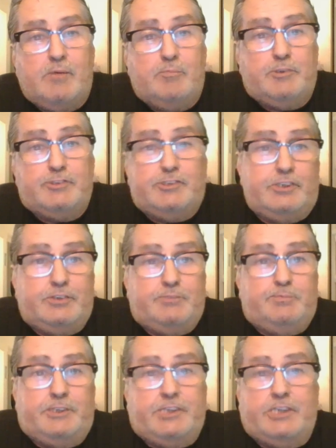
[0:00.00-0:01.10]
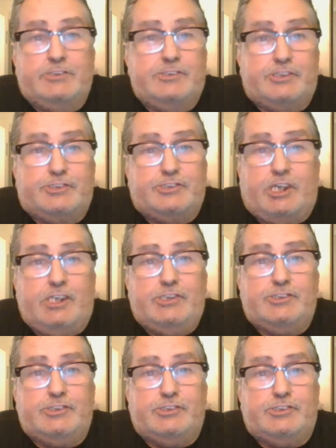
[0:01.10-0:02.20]
But does it
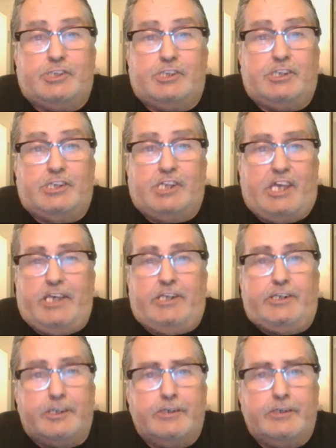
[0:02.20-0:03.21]
change into lead?